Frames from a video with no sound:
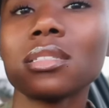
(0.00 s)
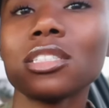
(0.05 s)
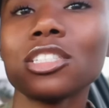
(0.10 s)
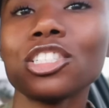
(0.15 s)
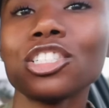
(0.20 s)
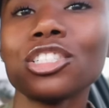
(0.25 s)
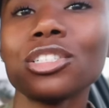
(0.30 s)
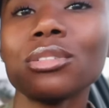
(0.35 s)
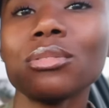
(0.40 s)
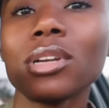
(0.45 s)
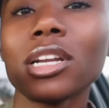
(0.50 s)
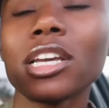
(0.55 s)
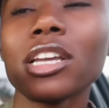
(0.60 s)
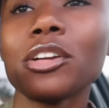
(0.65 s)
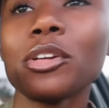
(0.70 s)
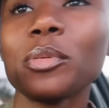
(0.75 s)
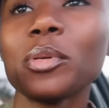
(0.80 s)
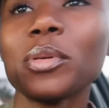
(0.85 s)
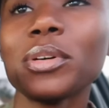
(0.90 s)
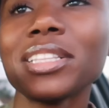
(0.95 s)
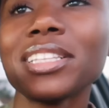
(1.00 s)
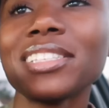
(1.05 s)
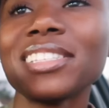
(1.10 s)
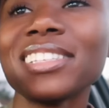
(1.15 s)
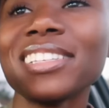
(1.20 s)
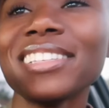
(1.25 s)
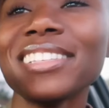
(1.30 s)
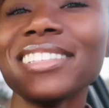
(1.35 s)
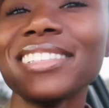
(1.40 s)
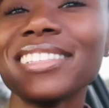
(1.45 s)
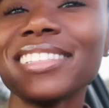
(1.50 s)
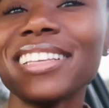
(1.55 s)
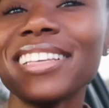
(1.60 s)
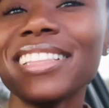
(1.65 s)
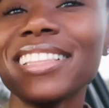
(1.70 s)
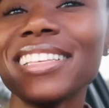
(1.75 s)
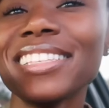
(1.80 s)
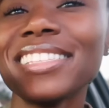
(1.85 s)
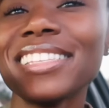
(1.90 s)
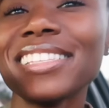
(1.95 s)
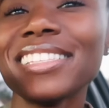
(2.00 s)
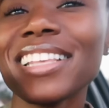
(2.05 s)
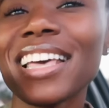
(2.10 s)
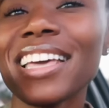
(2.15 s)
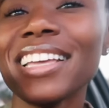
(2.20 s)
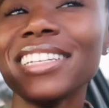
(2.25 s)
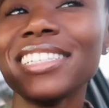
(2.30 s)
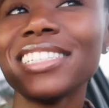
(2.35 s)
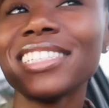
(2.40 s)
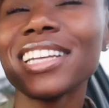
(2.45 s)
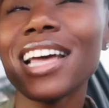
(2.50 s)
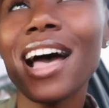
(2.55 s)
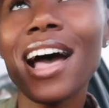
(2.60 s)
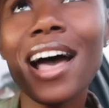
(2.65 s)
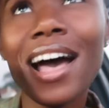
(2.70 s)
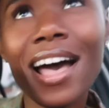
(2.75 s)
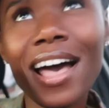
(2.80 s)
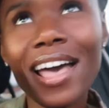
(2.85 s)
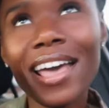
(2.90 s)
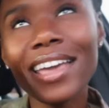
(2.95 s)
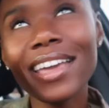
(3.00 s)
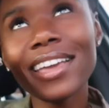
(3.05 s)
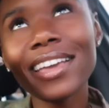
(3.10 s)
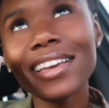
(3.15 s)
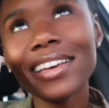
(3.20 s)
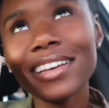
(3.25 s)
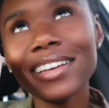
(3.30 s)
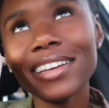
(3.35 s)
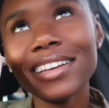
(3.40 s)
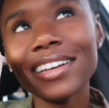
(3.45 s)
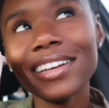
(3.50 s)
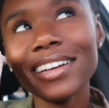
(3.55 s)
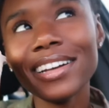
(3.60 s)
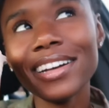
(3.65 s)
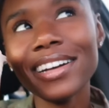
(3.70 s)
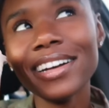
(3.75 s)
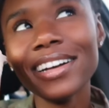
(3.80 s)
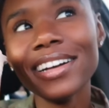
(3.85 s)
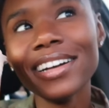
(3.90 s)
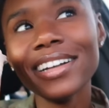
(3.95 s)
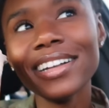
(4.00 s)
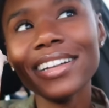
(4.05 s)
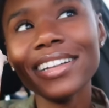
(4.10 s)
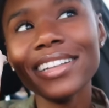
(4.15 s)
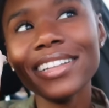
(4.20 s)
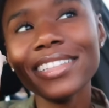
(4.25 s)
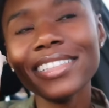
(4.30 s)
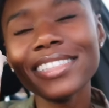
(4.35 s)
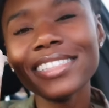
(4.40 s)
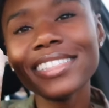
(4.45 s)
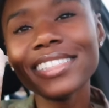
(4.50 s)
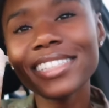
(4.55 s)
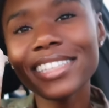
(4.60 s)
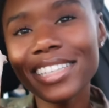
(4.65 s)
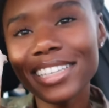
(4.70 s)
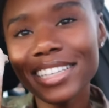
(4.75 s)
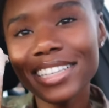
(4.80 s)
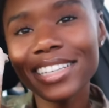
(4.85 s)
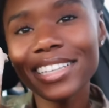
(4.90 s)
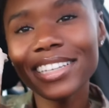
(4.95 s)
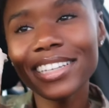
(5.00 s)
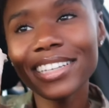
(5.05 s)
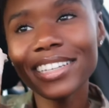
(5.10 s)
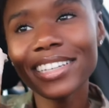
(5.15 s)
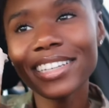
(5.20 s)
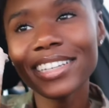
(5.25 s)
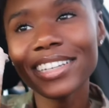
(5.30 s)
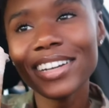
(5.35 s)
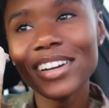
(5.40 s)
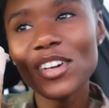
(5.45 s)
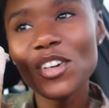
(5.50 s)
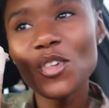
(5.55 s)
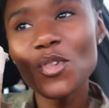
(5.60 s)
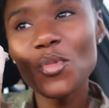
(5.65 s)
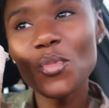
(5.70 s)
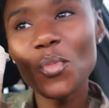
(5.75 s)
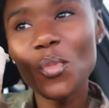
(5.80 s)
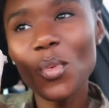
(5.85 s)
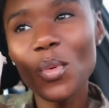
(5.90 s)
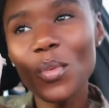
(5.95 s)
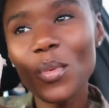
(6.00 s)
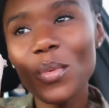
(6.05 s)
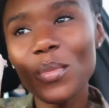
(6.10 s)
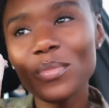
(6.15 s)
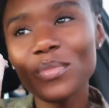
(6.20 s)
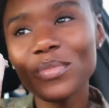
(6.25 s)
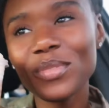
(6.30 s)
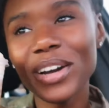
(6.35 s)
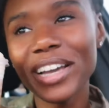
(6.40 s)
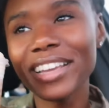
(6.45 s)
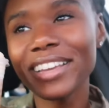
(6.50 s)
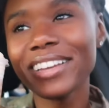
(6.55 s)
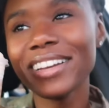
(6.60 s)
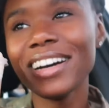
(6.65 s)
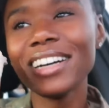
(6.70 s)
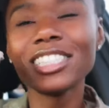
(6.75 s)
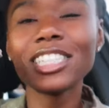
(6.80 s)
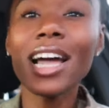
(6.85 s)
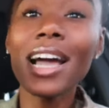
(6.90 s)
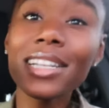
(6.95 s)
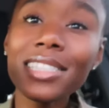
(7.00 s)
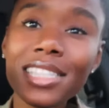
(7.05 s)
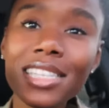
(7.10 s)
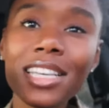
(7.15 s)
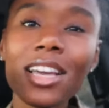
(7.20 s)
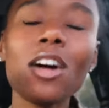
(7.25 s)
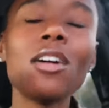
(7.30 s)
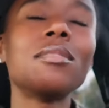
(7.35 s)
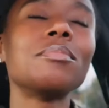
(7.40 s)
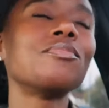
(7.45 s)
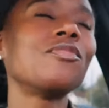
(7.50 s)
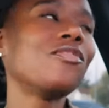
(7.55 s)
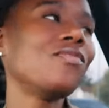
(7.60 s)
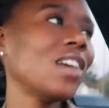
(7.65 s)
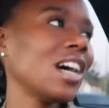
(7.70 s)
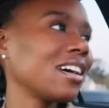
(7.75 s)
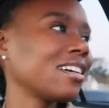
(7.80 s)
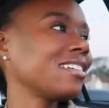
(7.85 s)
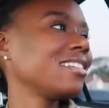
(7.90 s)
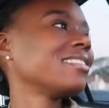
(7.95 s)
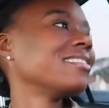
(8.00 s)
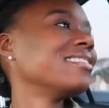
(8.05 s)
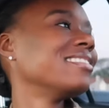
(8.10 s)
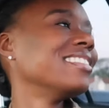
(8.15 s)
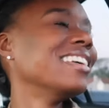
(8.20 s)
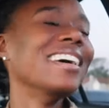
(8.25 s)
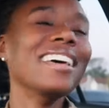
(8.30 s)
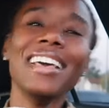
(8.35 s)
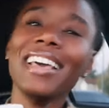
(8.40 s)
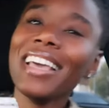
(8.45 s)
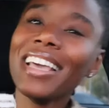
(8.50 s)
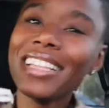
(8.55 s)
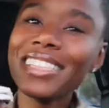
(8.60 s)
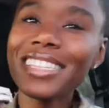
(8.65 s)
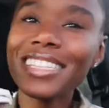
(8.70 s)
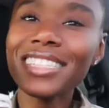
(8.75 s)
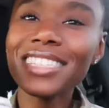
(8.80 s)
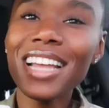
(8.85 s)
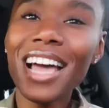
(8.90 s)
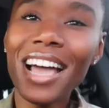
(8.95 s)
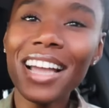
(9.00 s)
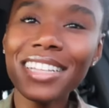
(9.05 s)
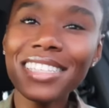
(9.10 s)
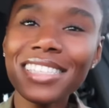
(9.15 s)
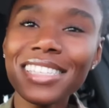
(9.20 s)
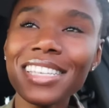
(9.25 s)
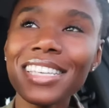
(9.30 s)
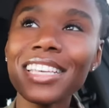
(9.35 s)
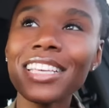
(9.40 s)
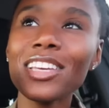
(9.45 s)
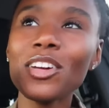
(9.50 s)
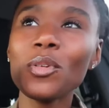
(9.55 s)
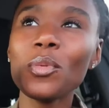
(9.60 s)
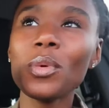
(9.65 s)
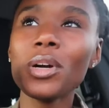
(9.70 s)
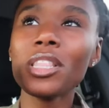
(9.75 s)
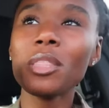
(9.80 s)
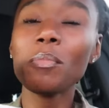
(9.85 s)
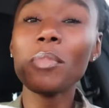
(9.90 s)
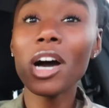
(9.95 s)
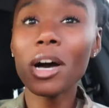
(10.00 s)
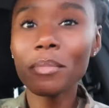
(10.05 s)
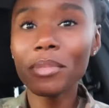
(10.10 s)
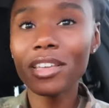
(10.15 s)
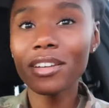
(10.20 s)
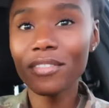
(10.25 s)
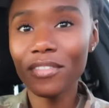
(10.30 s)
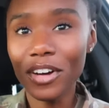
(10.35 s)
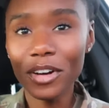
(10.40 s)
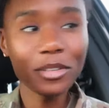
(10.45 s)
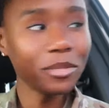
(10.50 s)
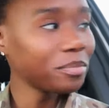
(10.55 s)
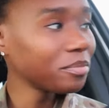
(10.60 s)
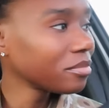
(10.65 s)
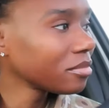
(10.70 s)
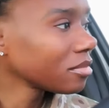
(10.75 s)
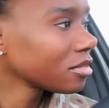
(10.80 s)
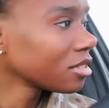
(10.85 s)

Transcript: Shoot, I can't remember what this is. This is a chai tea. Wait, a chai tea. Oh, fuck. it's a chai tea with pumpkin foam.